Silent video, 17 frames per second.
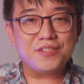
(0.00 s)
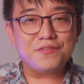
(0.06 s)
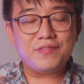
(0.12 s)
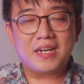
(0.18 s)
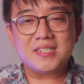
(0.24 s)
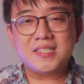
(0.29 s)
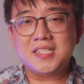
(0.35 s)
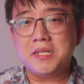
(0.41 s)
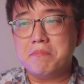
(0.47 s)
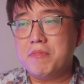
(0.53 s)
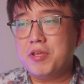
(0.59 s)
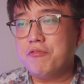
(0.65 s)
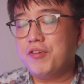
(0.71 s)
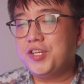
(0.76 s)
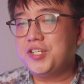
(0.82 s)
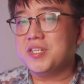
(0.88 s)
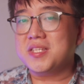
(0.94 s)
faster, the
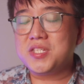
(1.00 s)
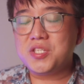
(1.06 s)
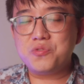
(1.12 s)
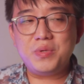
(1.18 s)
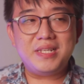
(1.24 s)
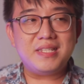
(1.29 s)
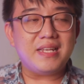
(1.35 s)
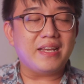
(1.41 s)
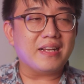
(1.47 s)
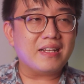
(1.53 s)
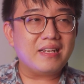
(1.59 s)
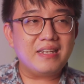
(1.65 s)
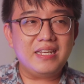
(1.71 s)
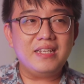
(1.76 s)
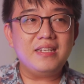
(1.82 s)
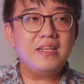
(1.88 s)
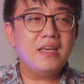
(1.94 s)
mid-range is sweet and
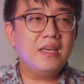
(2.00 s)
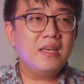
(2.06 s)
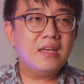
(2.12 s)
clean.